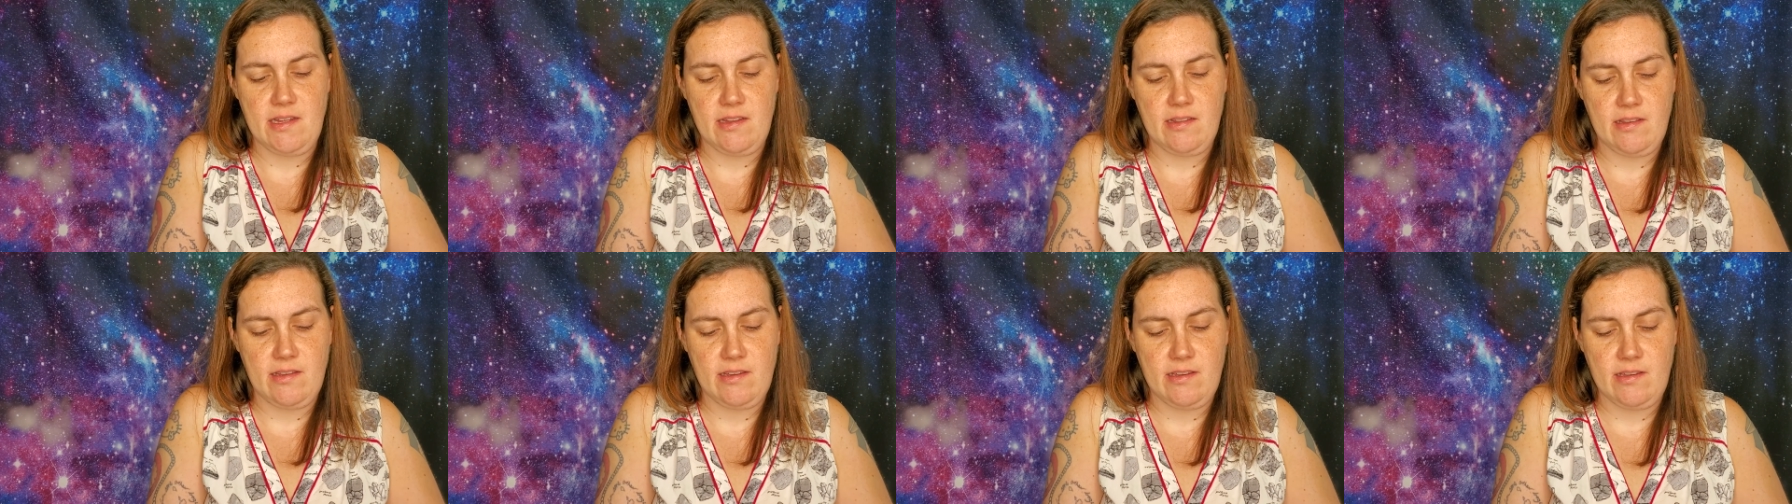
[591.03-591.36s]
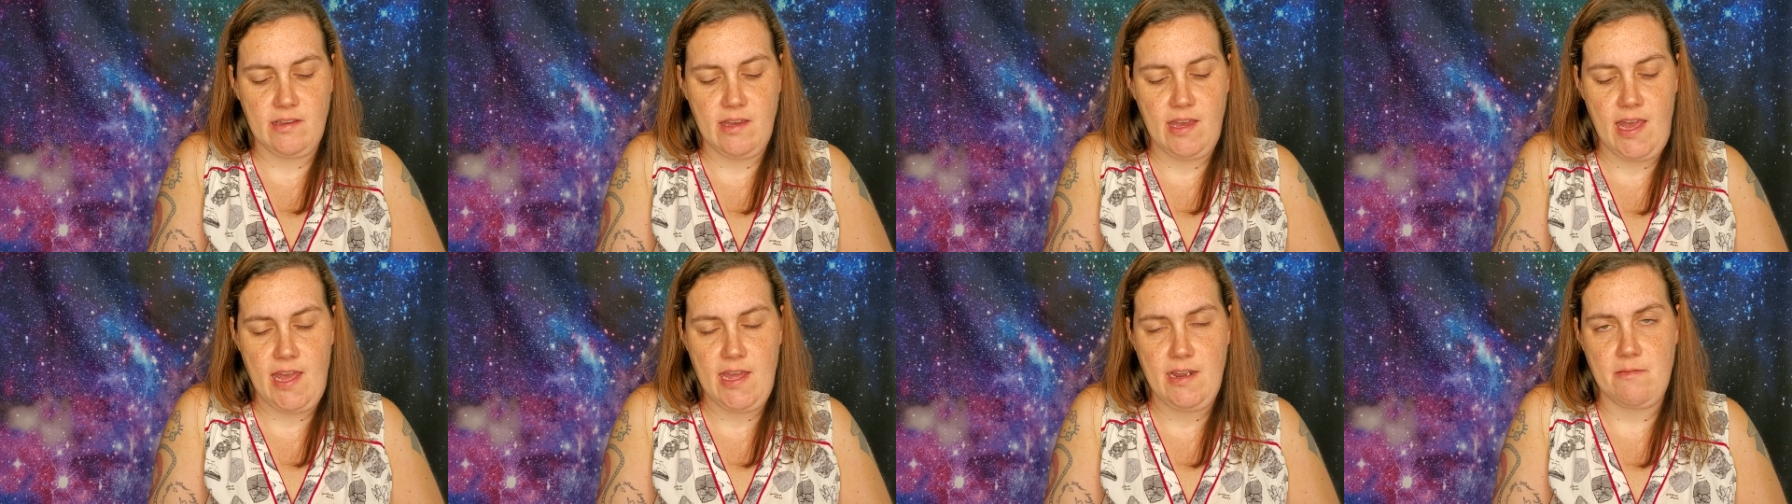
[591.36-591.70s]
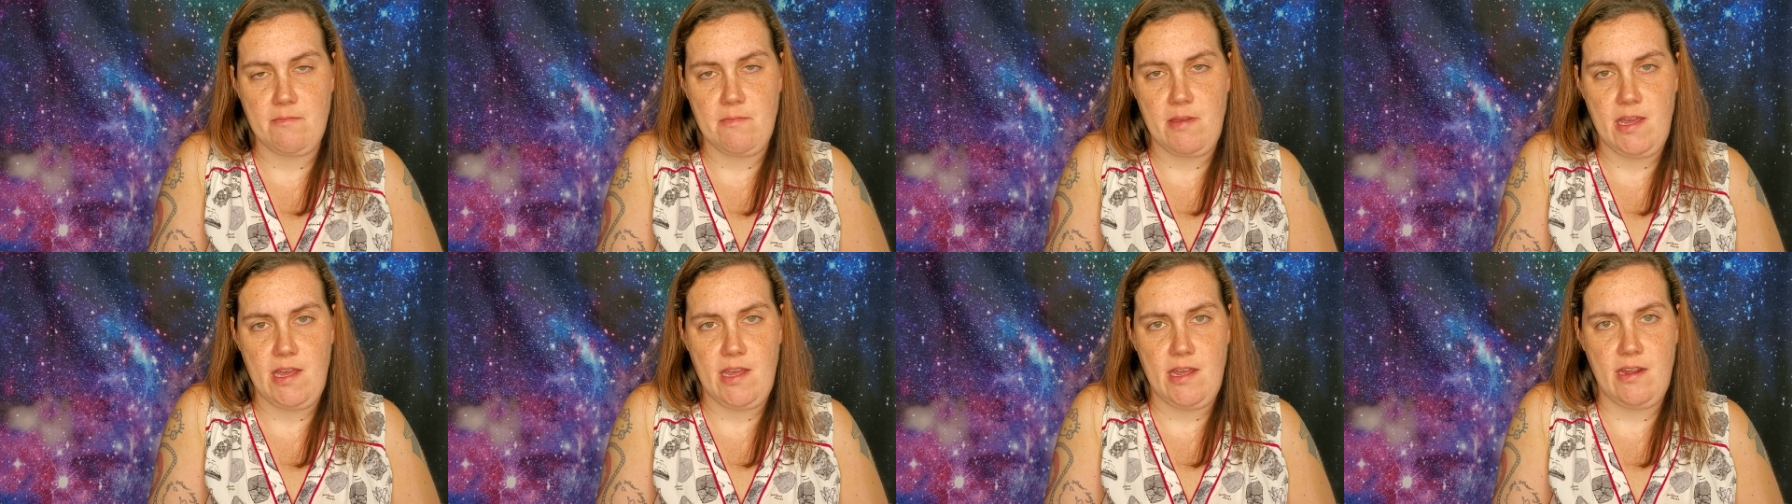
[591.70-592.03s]
like
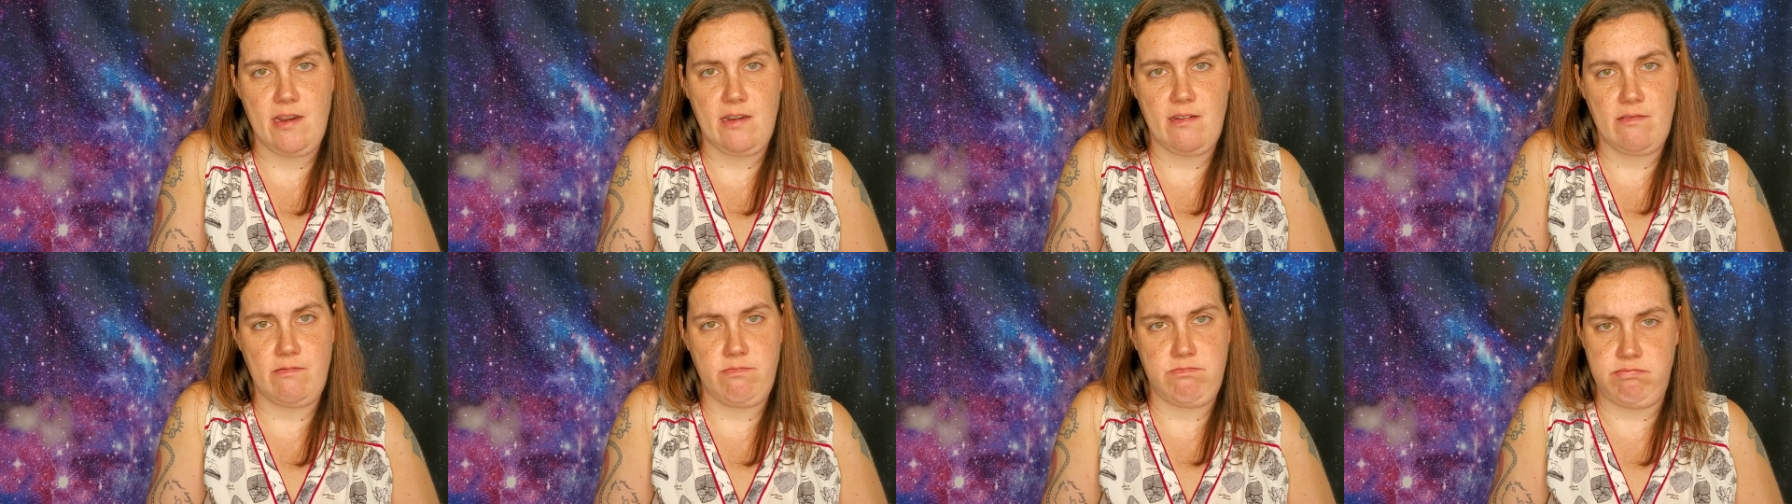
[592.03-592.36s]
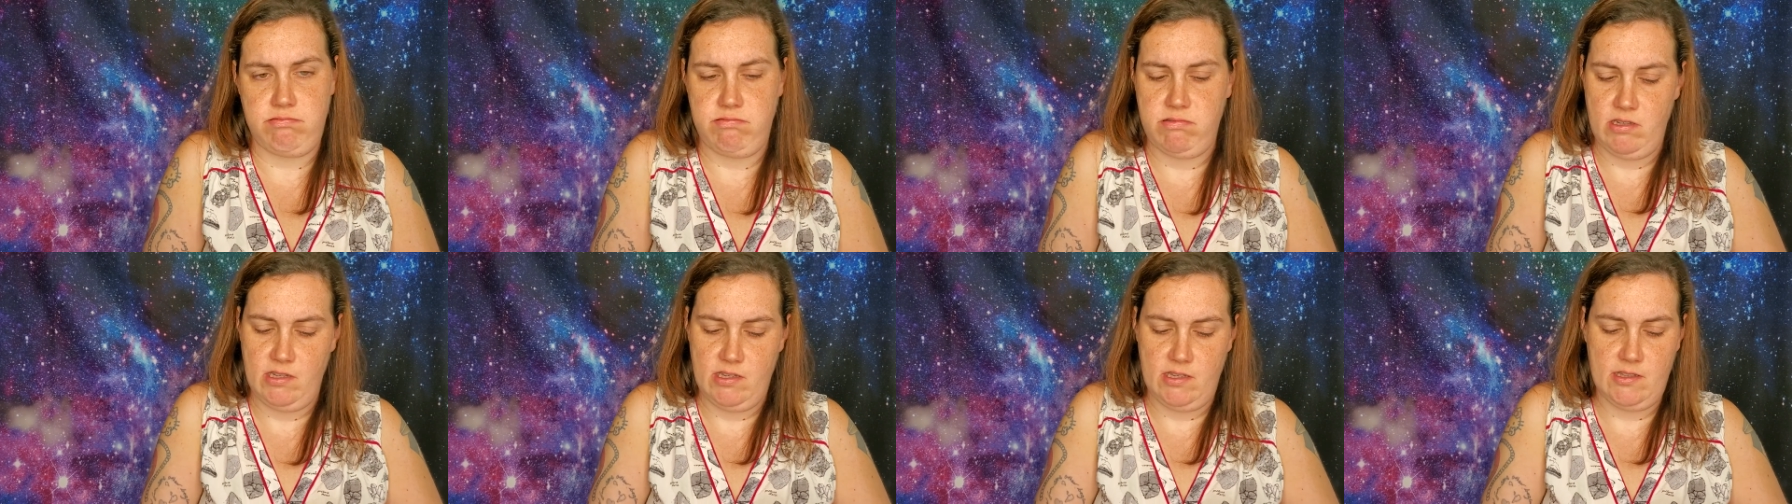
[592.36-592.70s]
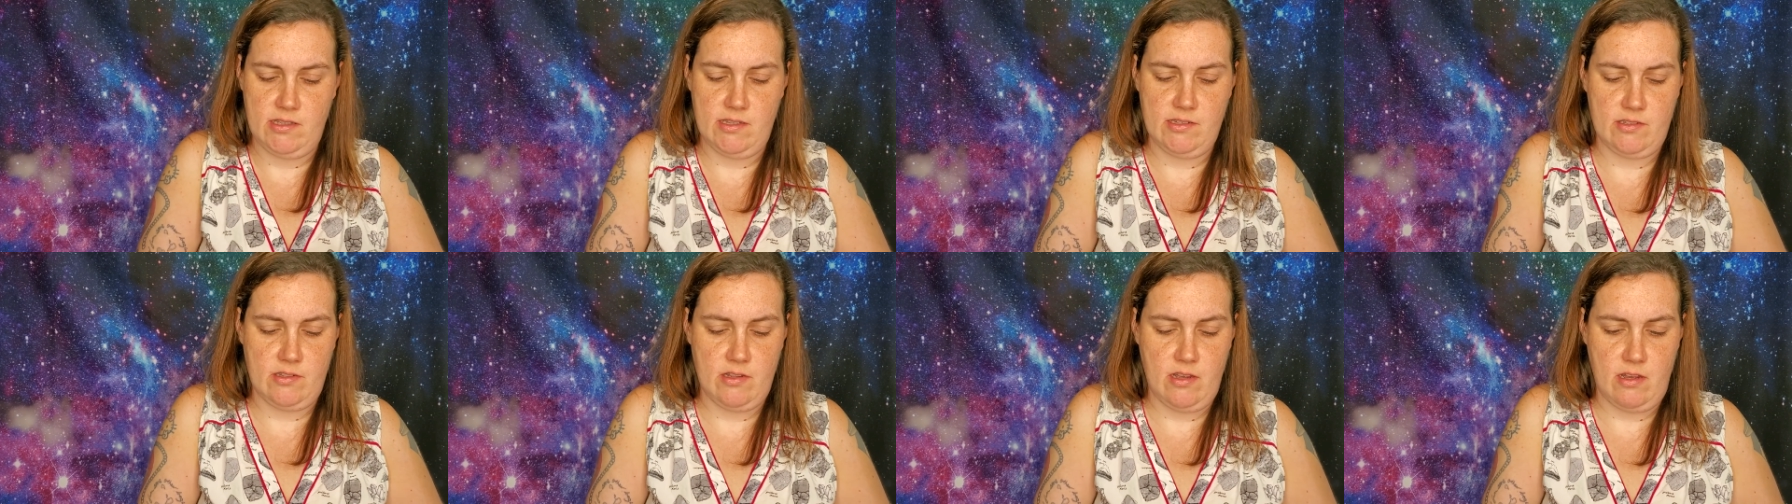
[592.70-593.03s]
handmade
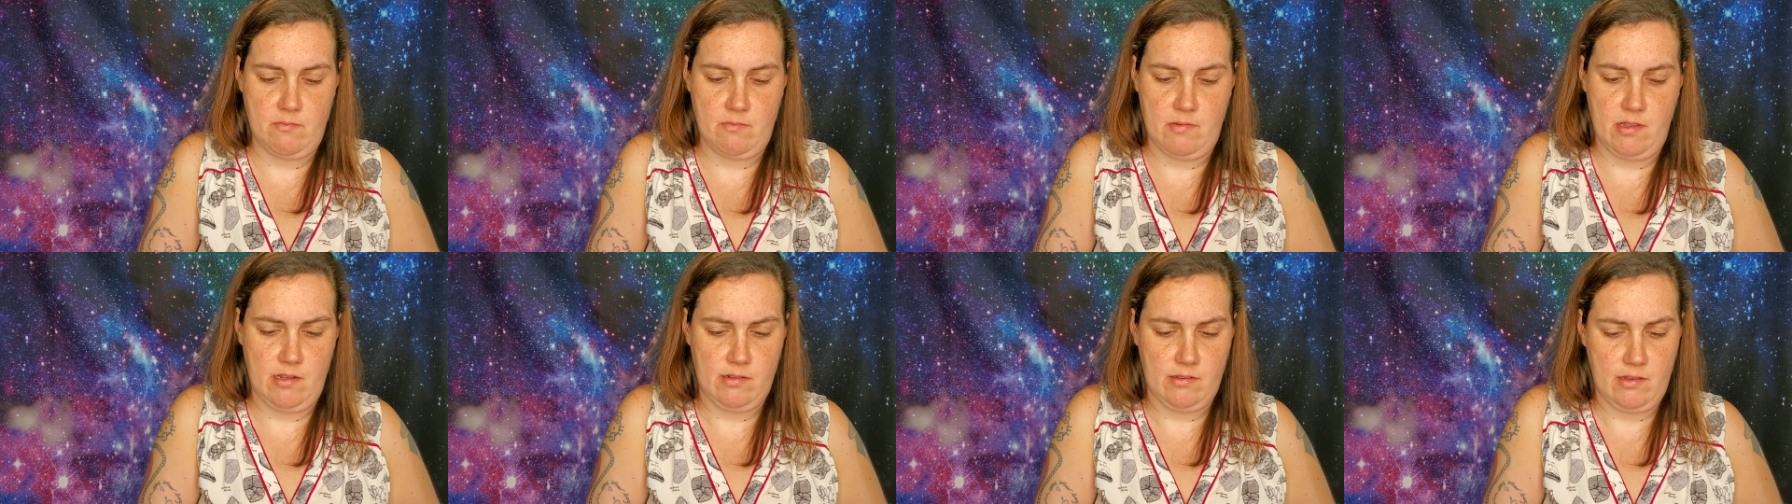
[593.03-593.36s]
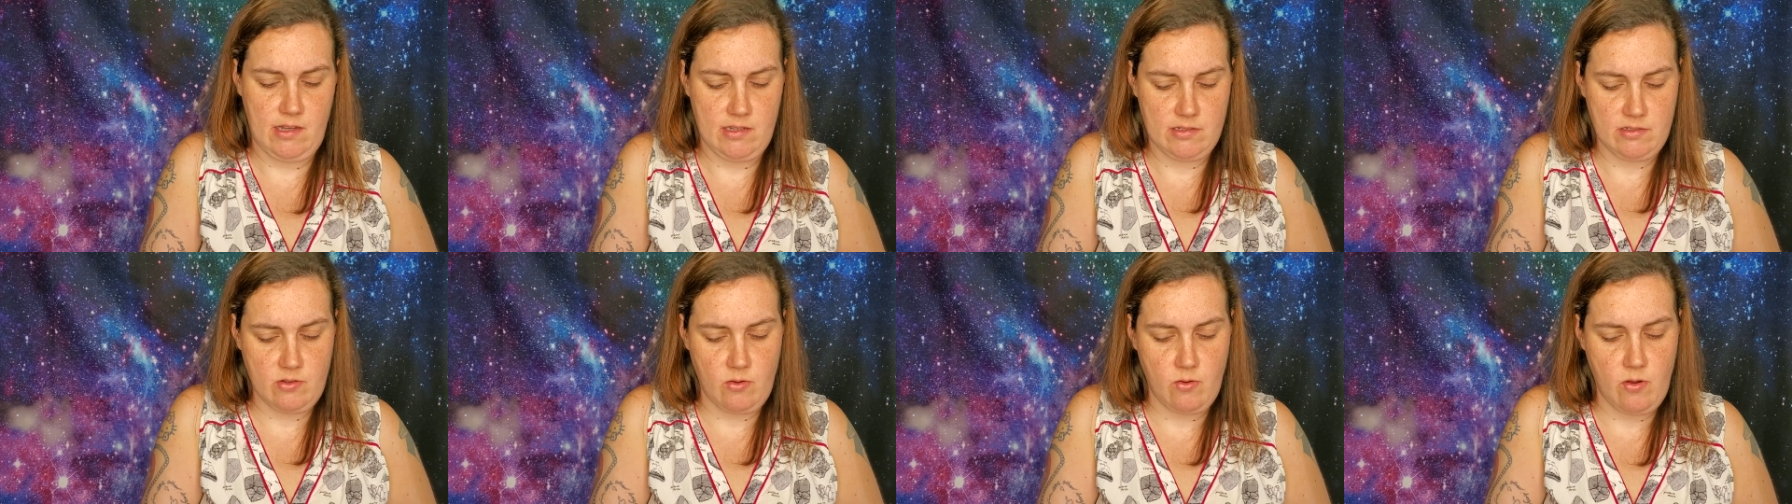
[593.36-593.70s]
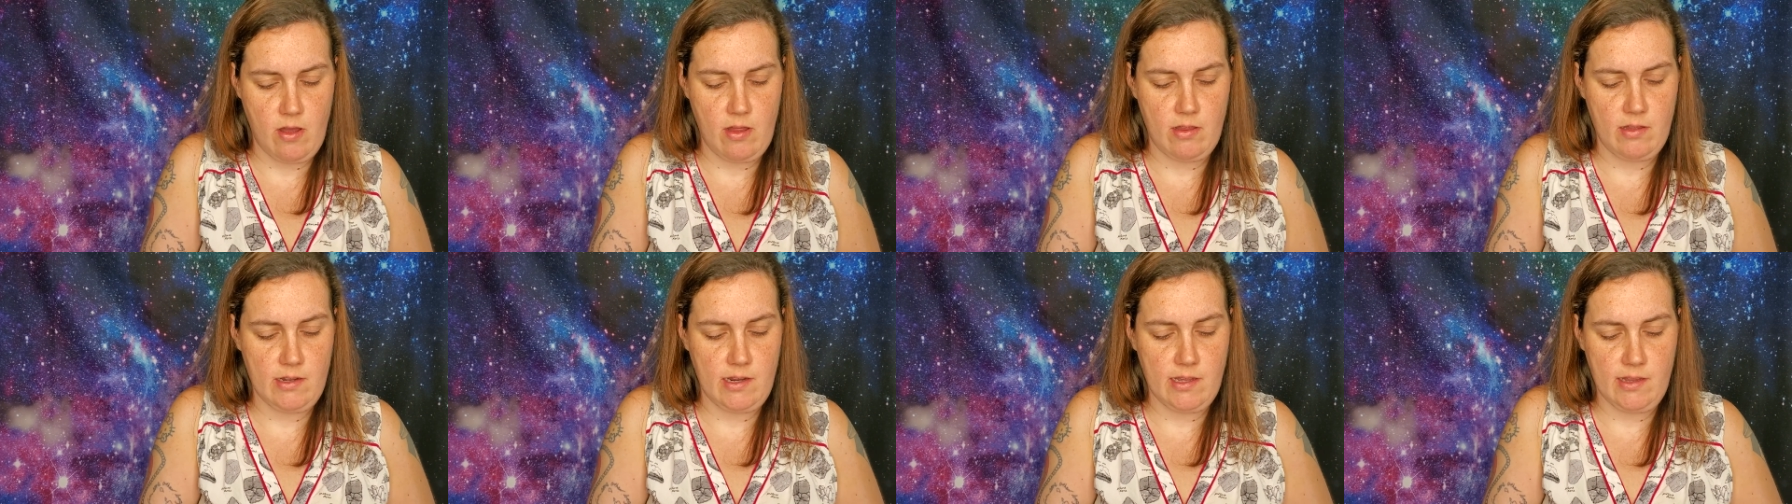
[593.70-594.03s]
does not mean less
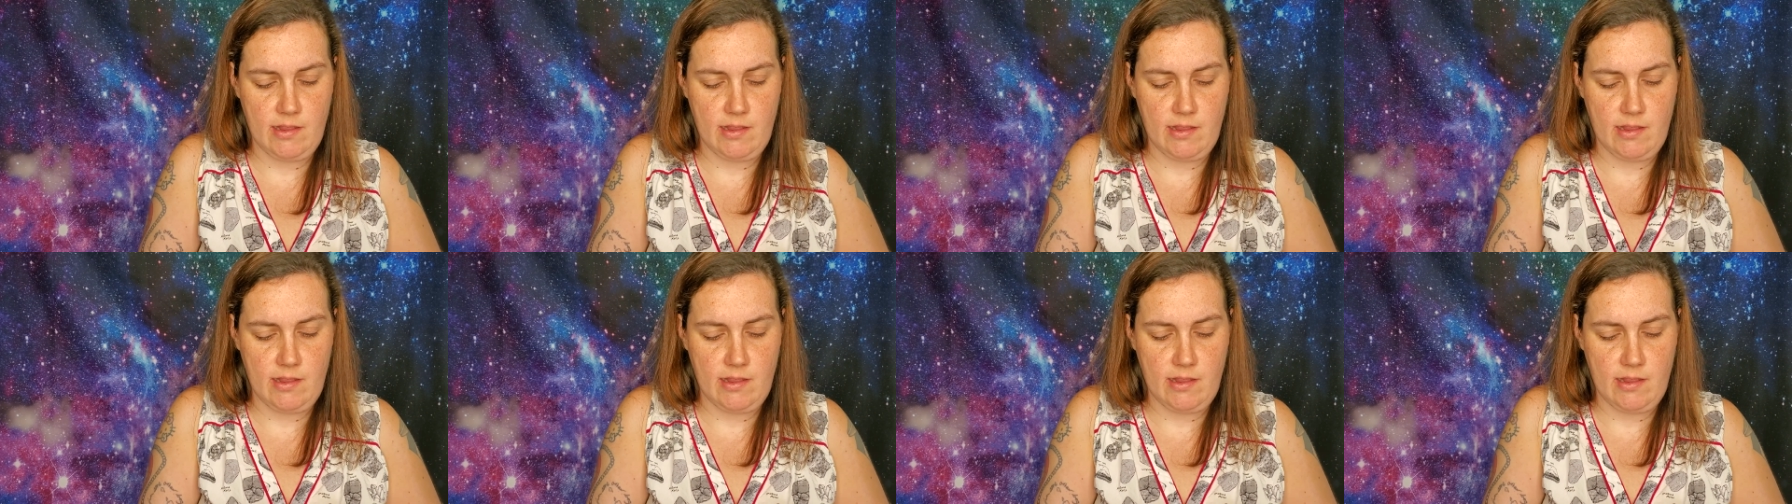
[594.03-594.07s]
quality.